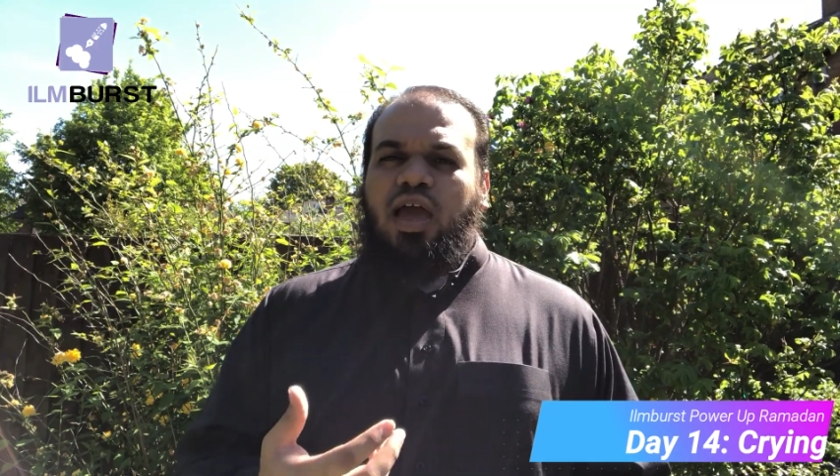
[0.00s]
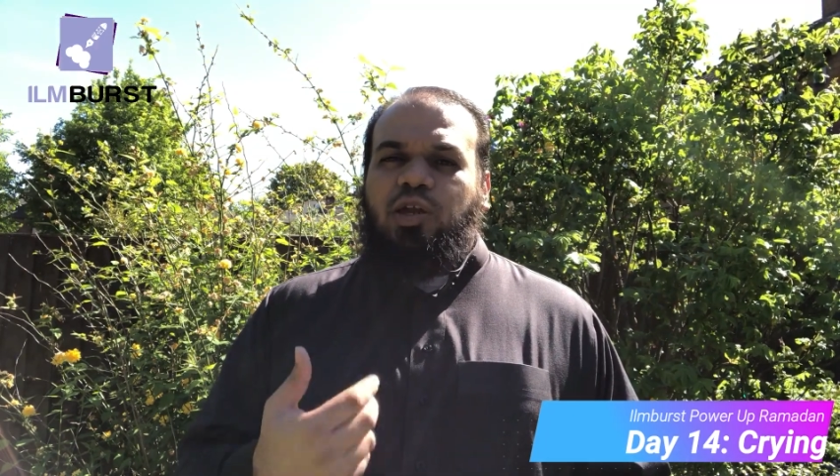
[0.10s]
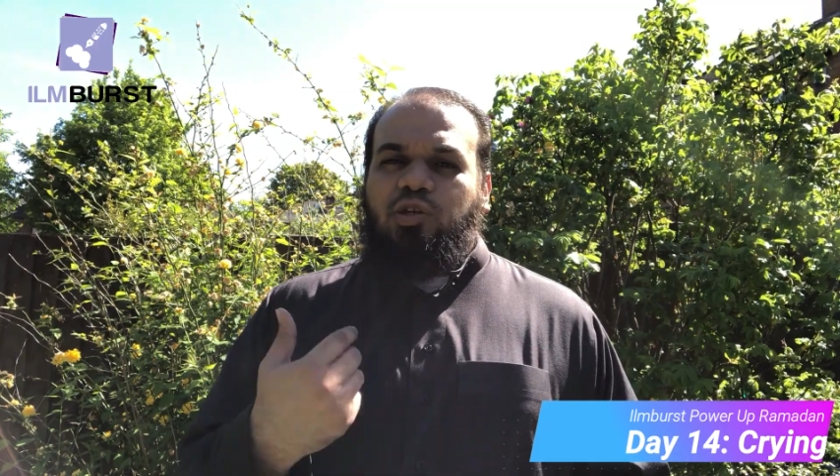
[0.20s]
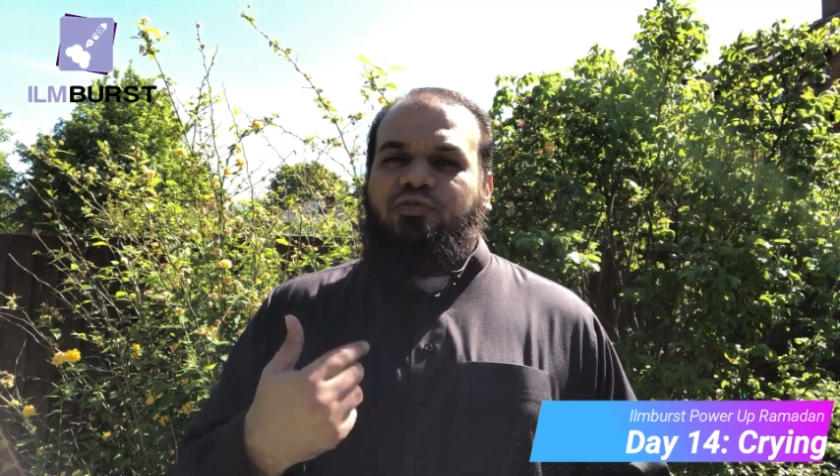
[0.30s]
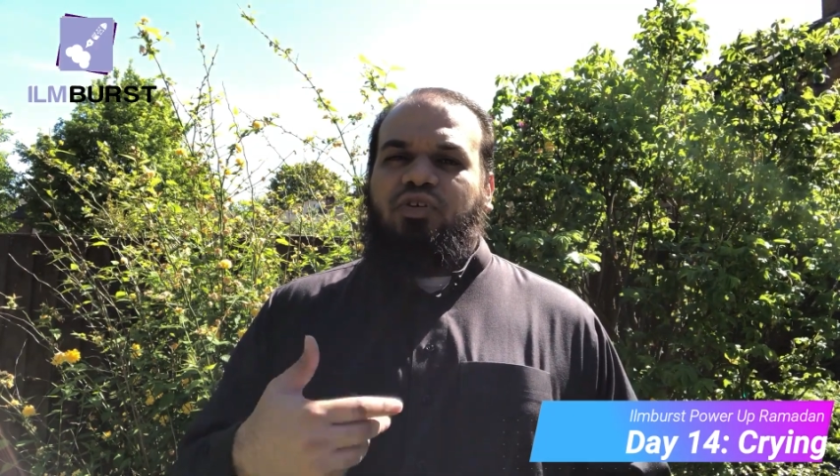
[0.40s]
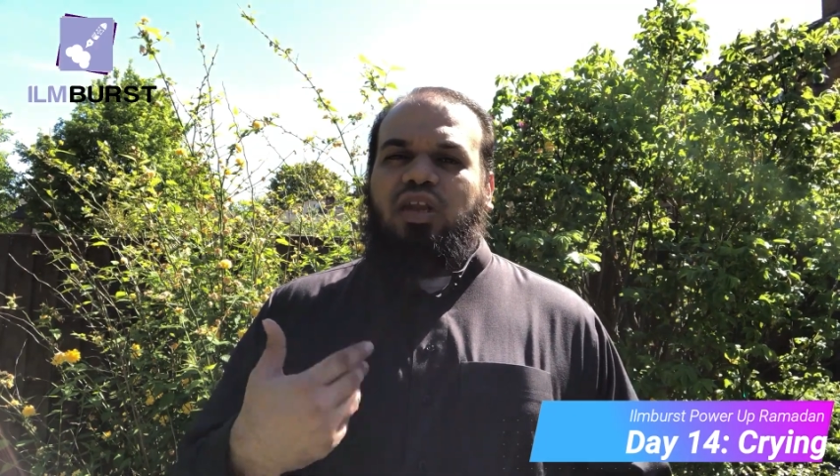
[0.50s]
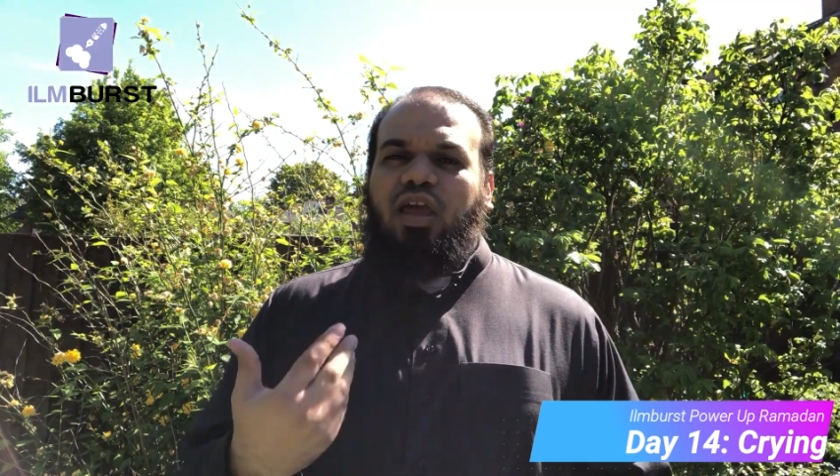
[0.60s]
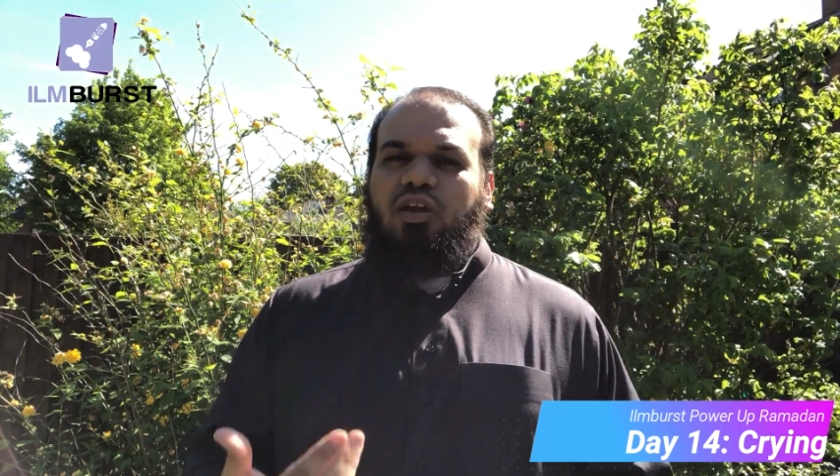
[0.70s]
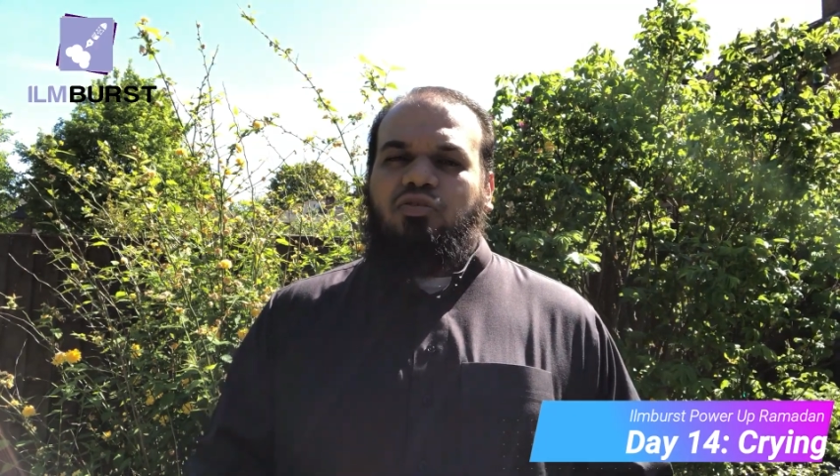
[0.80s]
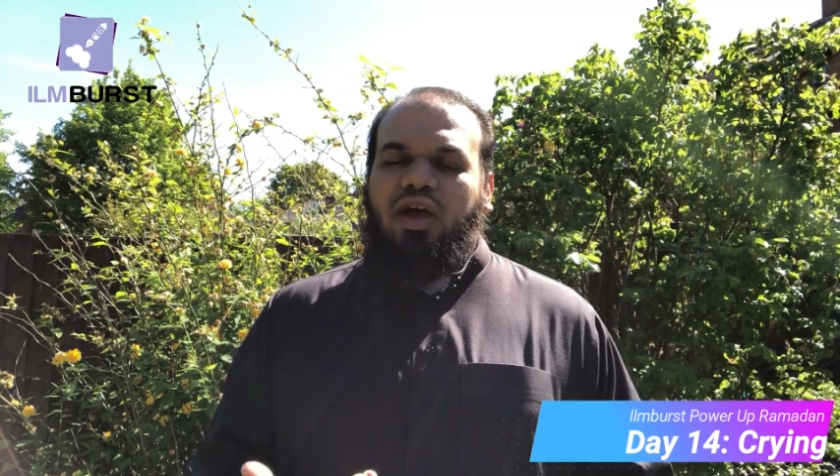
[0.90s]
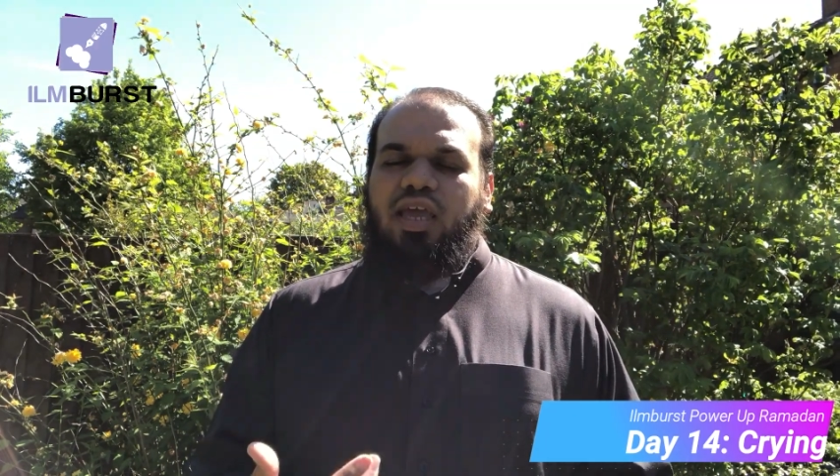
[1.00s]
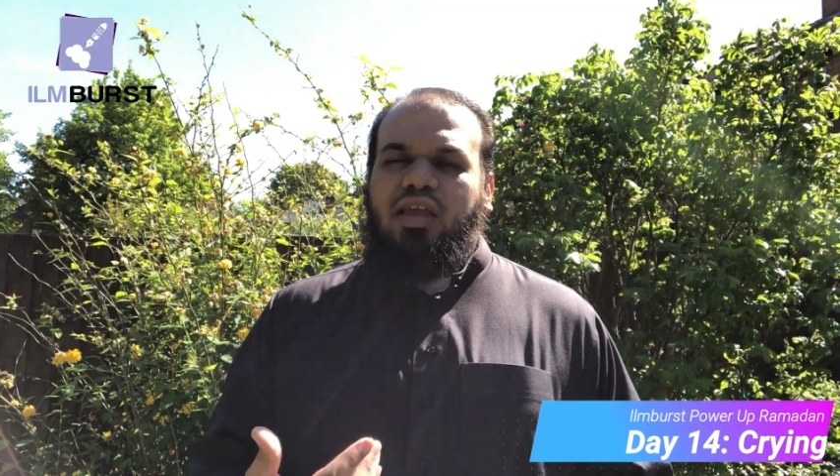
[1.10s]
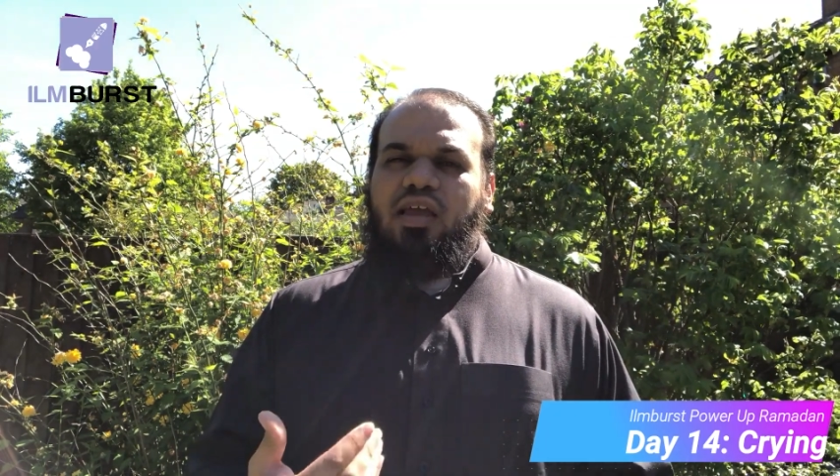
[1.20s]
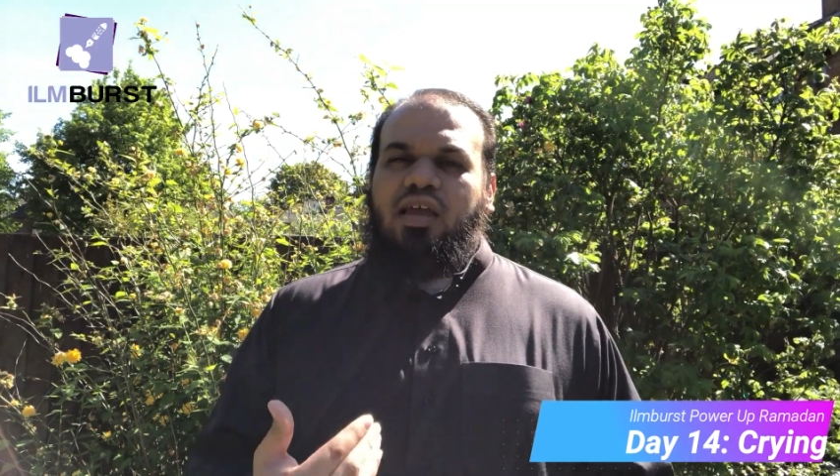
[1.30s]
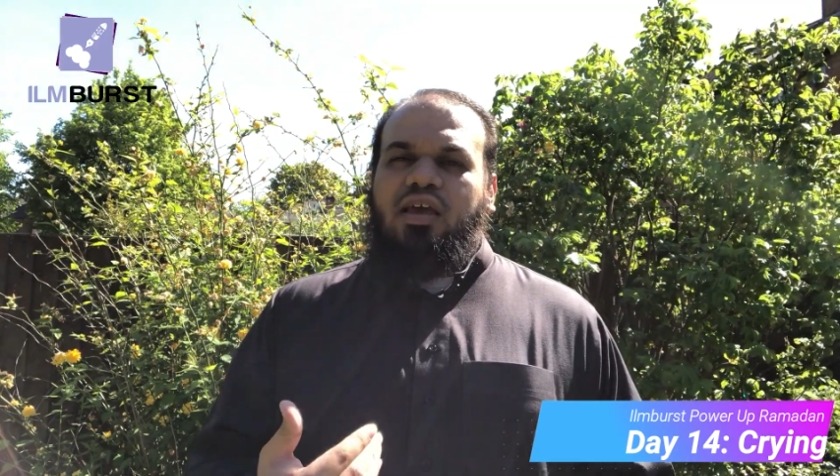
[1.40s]
and you feel like
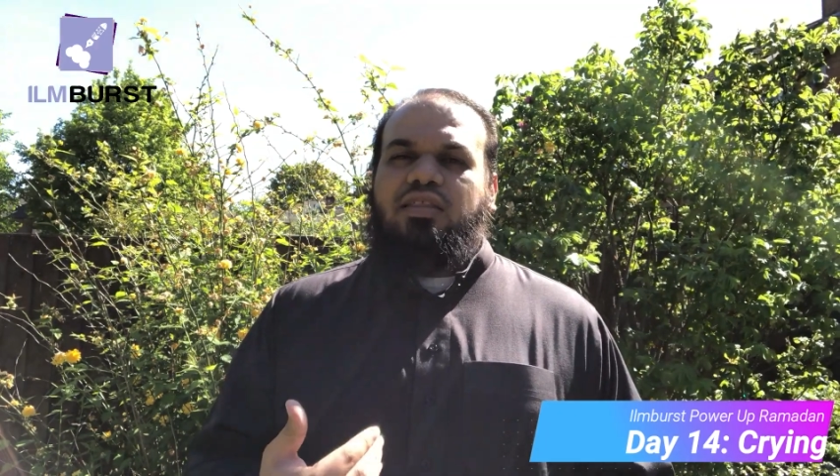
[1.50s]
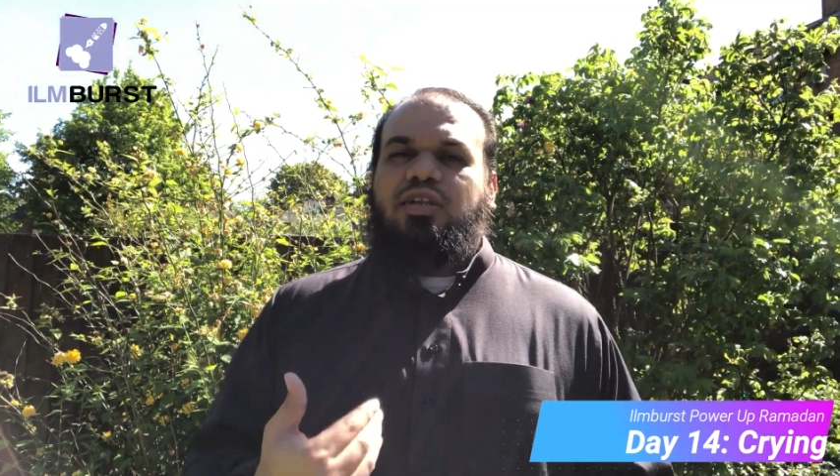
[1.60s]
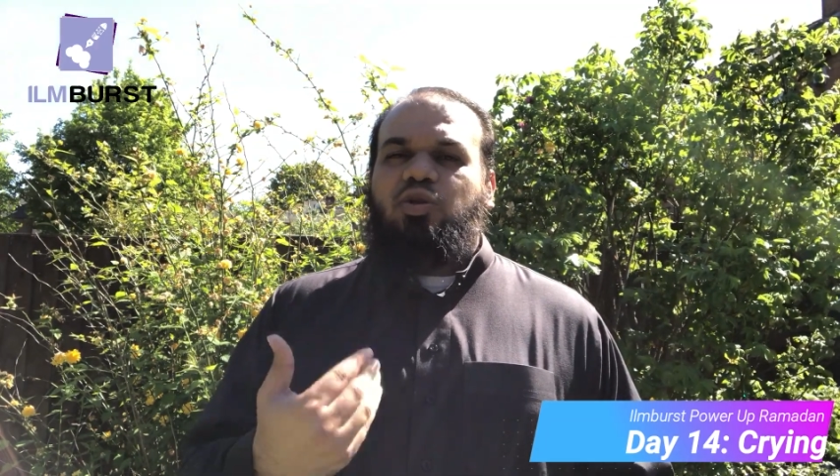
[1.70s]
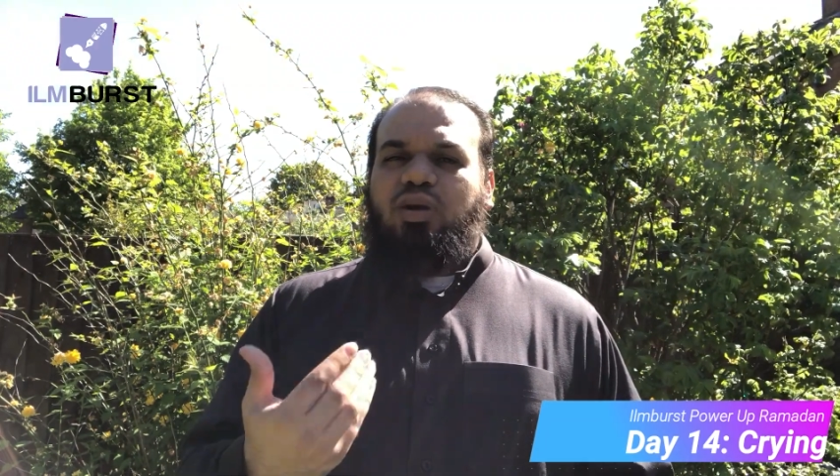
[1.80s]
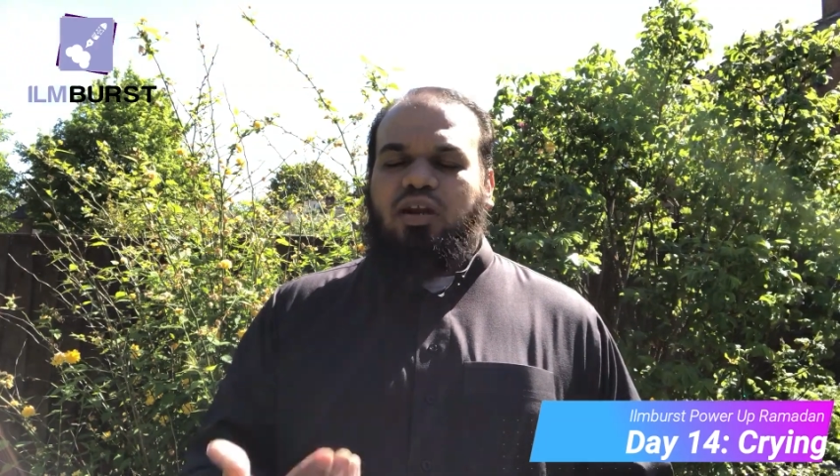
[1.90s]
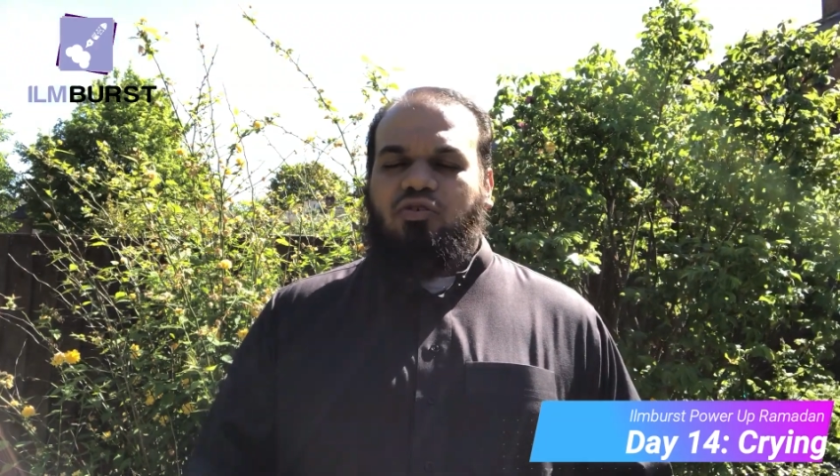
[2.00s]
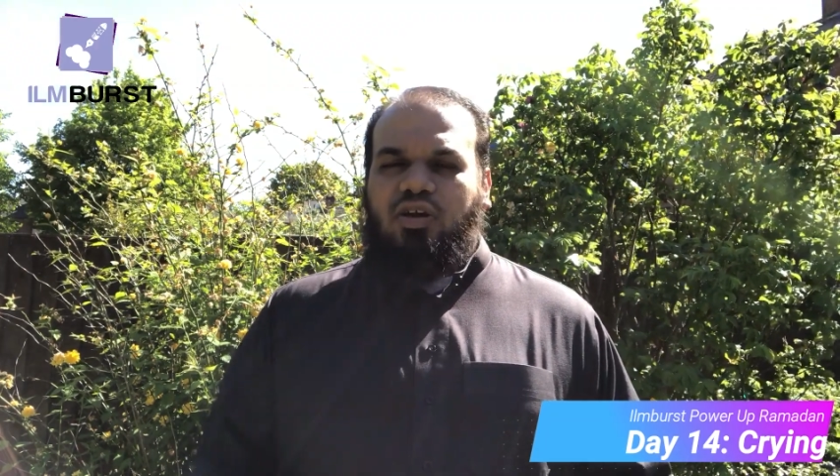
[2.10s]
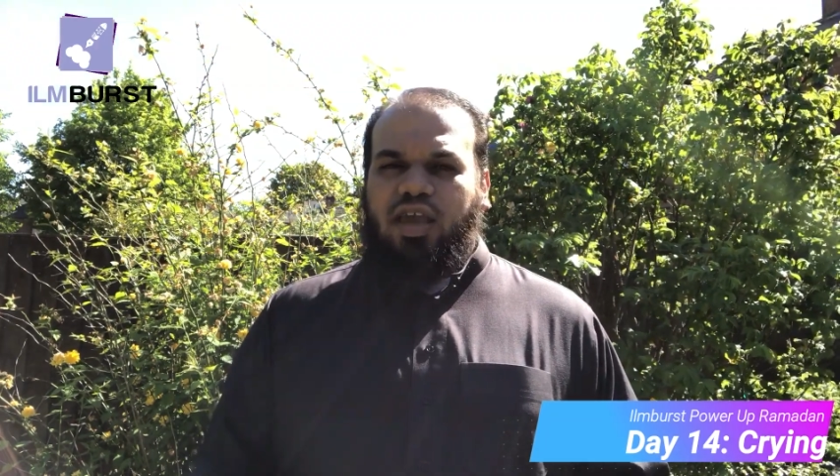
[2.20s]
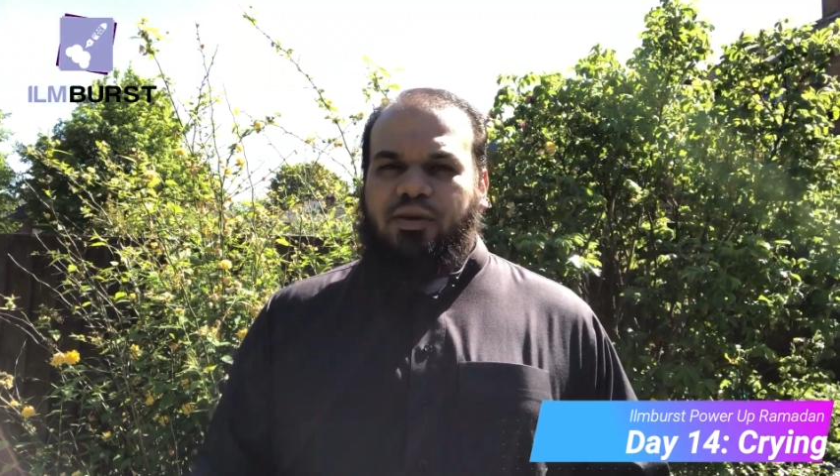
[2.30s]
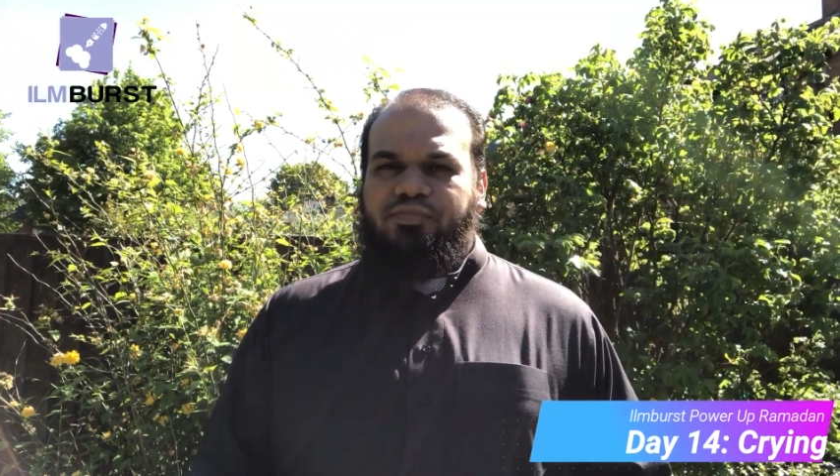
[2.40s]
crying, then you can cry.